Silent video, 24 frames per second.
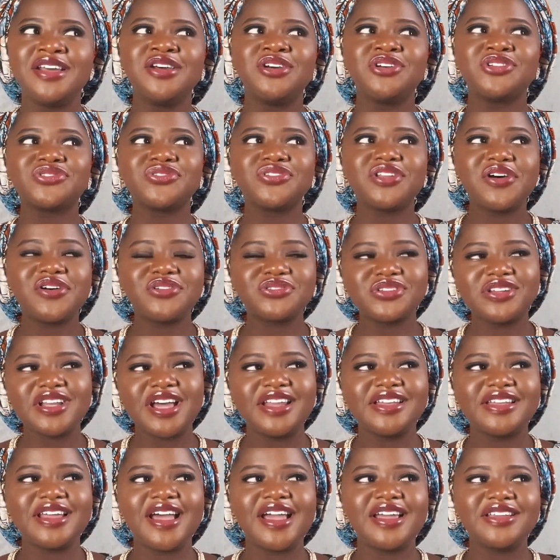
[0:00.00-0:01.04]
So that was
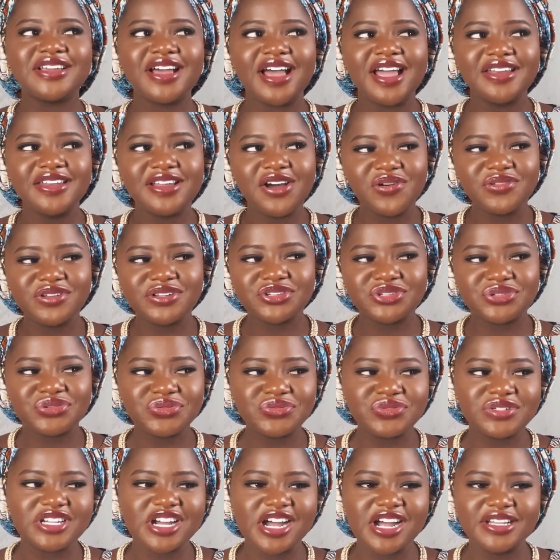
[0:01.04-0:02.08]
when I now
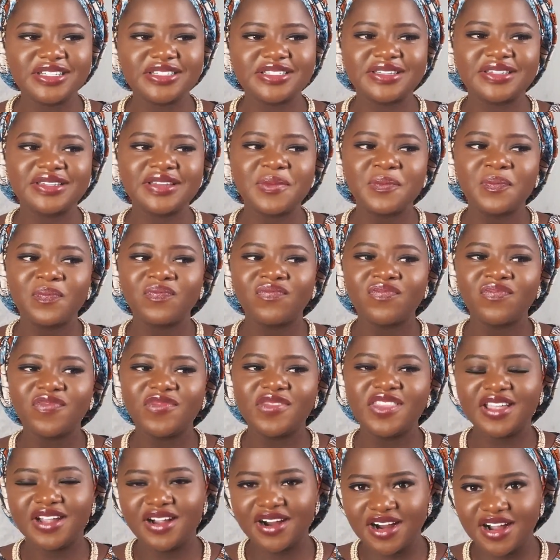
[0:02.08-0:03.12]
understood that
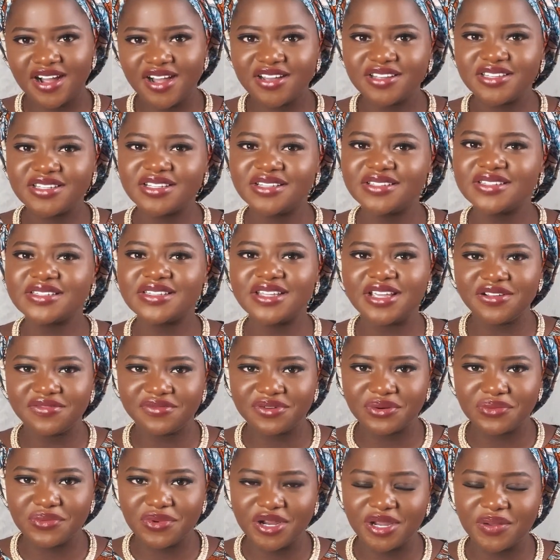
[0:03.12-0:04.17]
there are guardians
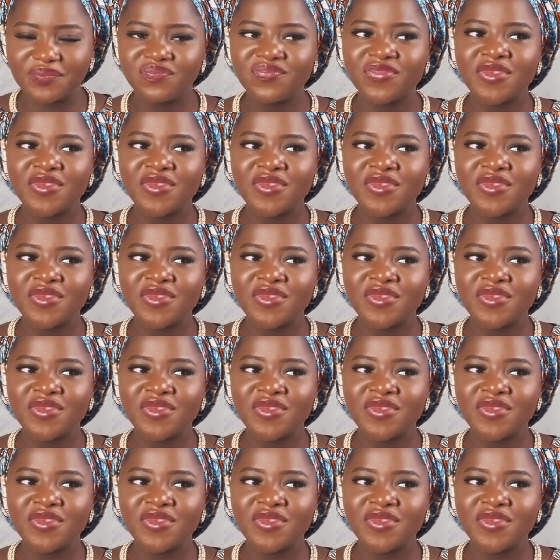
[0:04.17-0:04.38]
everywhere.